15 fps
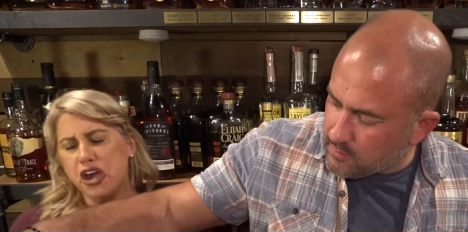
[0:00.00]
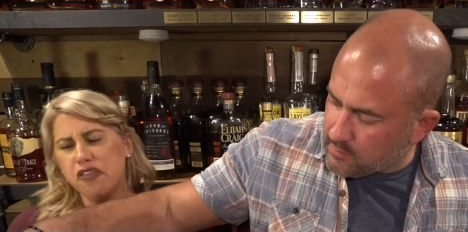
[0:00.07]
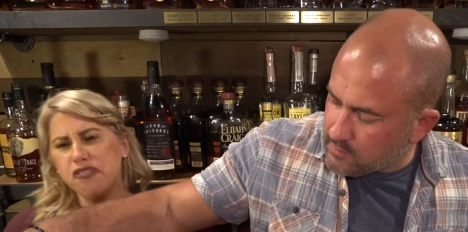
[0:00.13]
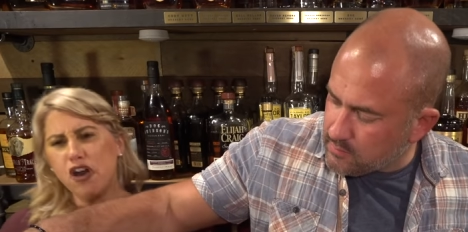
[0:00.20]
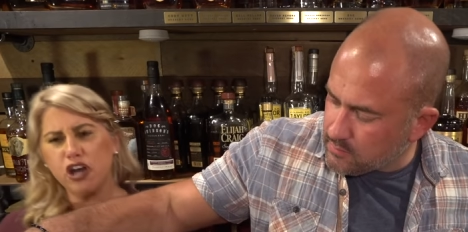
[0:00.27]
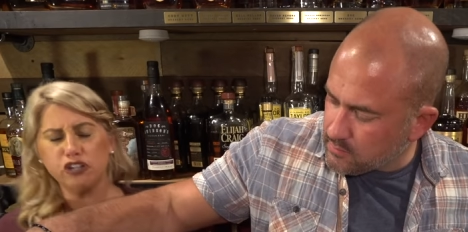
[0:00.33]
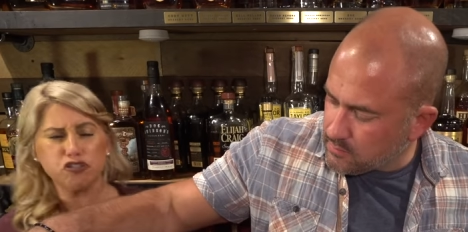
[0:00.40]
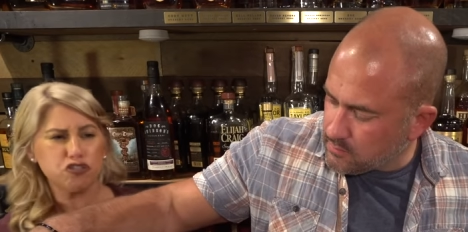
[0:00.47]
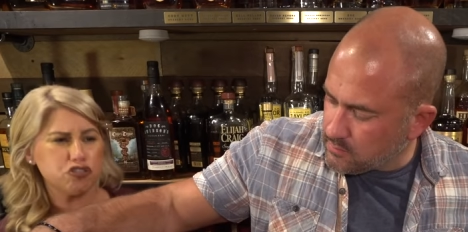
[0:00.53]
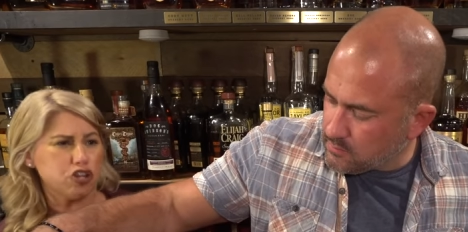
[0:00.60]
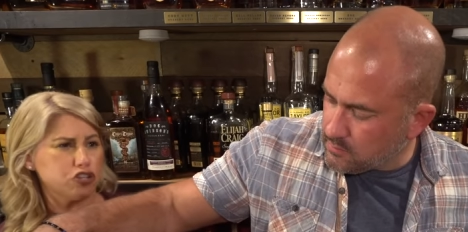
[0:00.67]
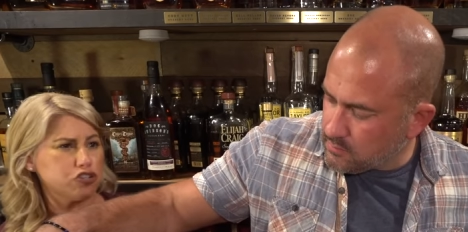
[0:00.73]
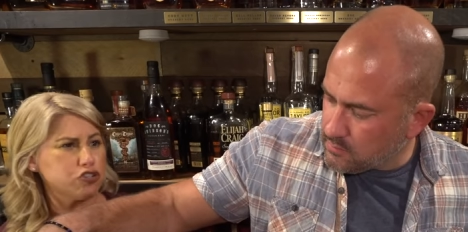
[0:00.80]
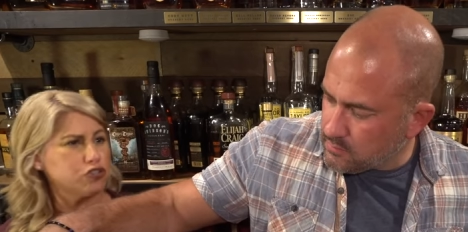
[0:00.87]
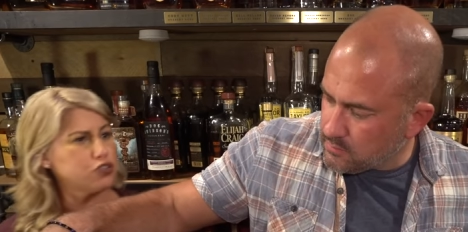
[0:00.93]
Speaker 1: I thought
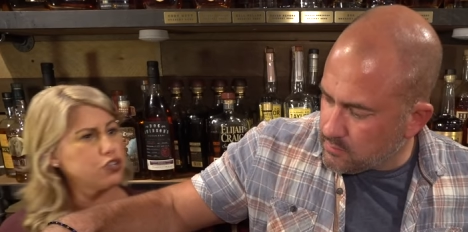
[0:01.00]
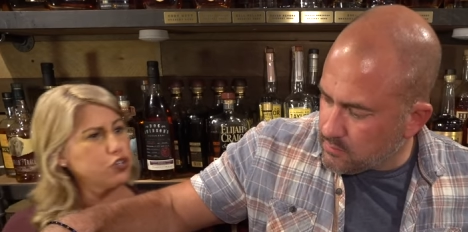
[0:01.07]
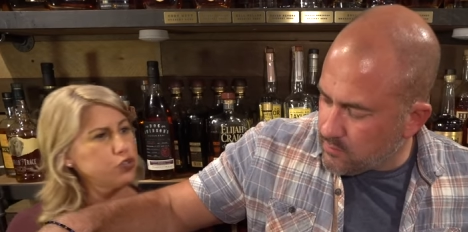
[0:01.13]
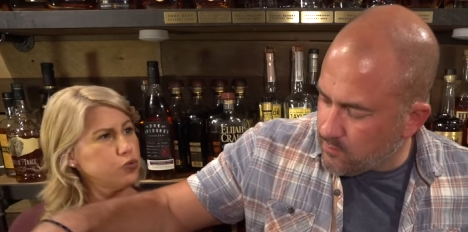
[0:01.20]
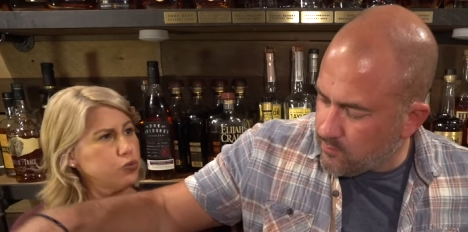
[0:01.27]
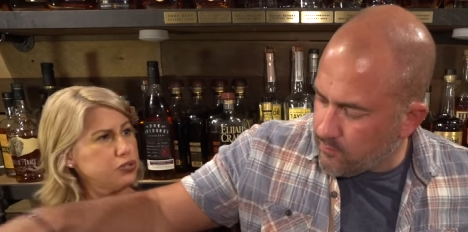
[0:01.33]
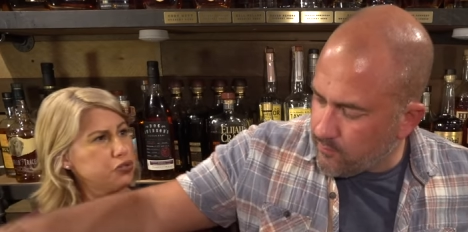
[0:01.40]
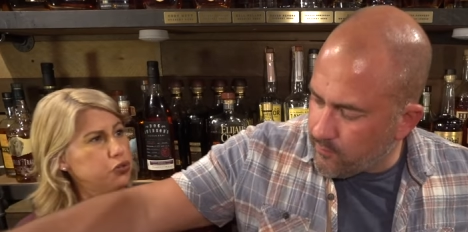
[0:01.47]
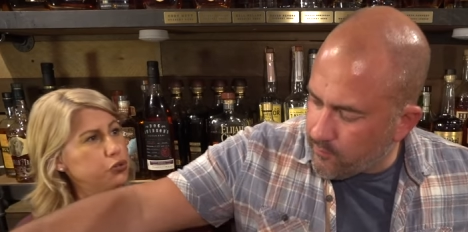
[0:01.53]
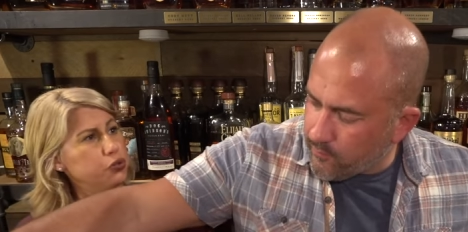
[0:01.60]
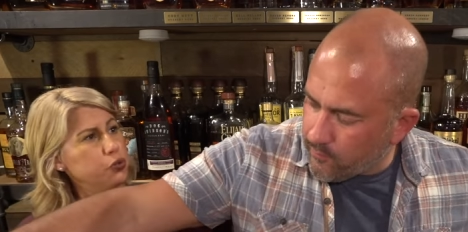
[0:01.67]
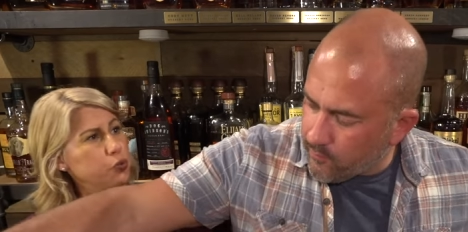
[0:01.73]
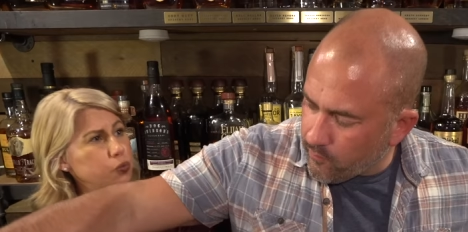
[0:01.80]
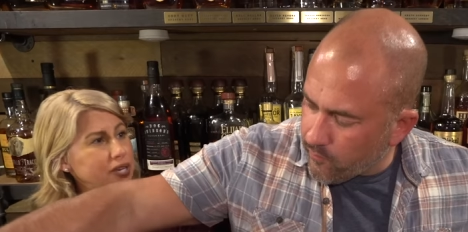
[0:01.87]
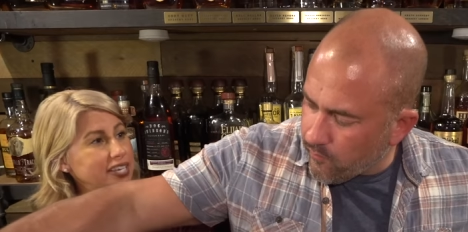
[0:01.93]
such and such was
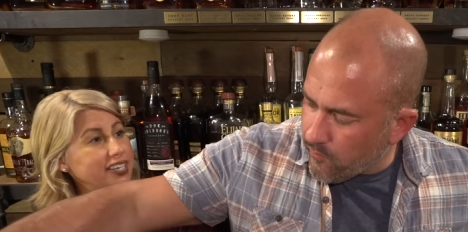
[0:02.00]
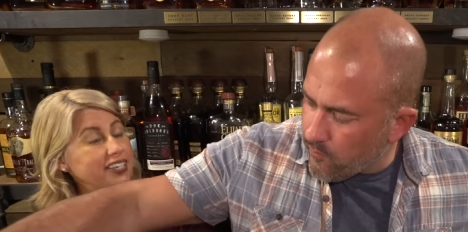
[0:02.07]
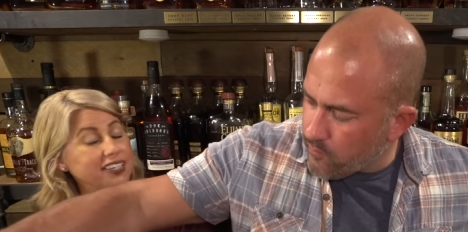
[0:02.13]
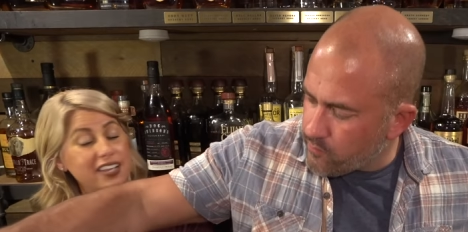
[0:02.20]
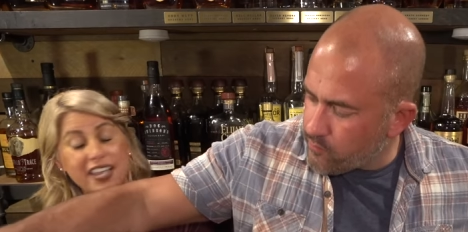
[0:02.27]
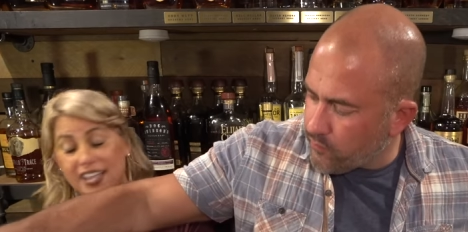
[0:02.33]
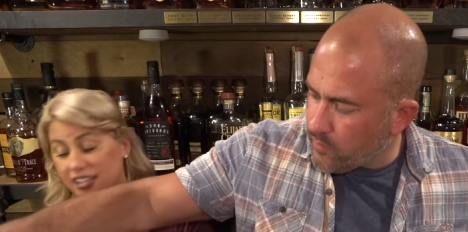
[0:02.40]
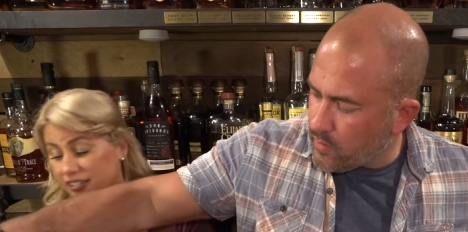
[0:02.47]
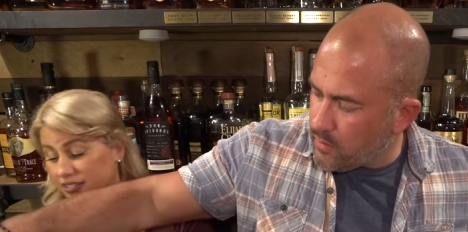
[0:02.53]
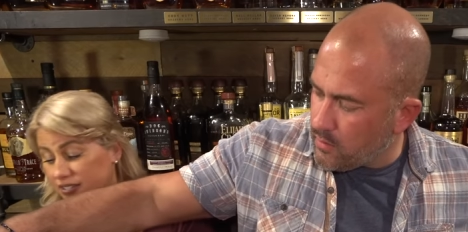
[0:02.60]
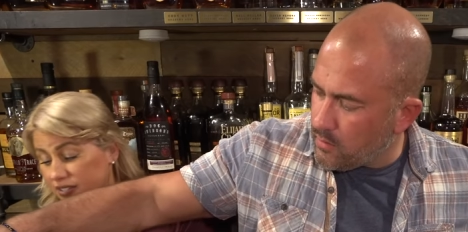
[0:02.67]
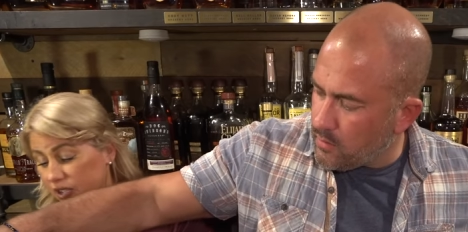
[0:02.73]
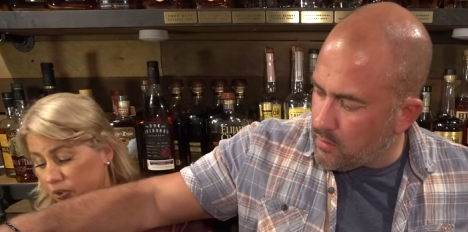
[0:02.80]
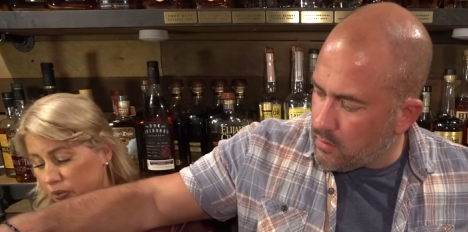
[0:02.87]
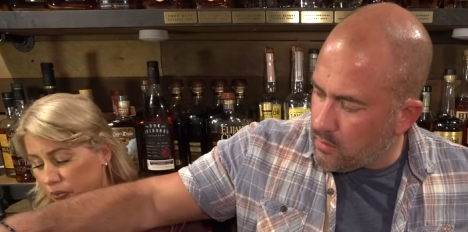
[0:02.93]
gonna win.
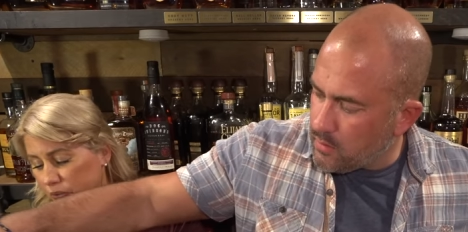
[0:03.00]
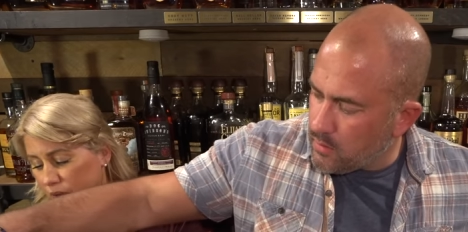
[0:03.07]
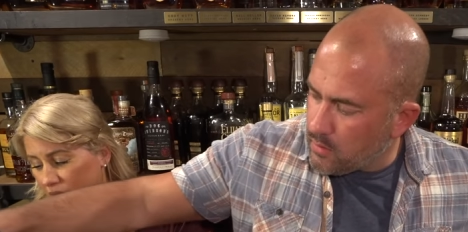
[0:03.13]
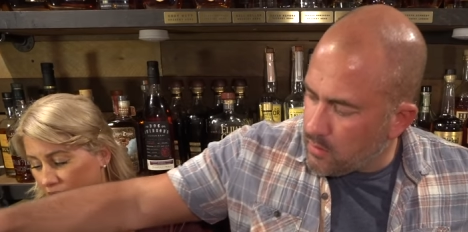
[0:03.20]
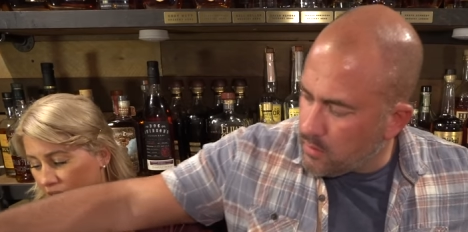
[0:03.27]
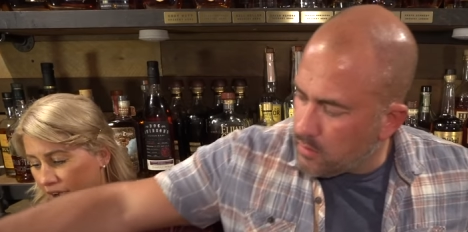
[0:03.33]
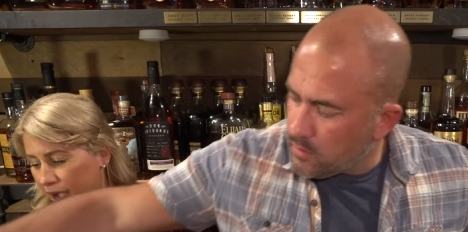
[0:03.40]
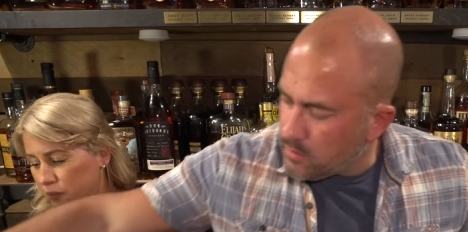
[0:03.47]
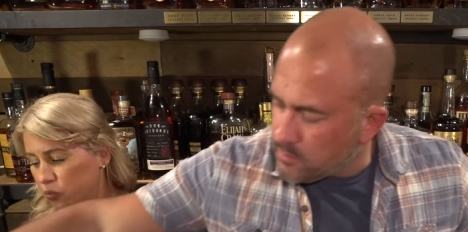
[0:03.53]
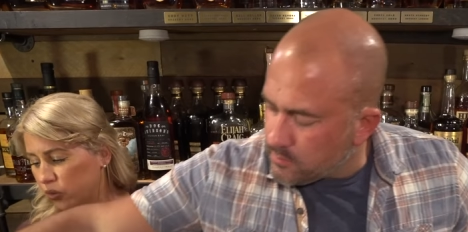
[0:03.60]
So I'm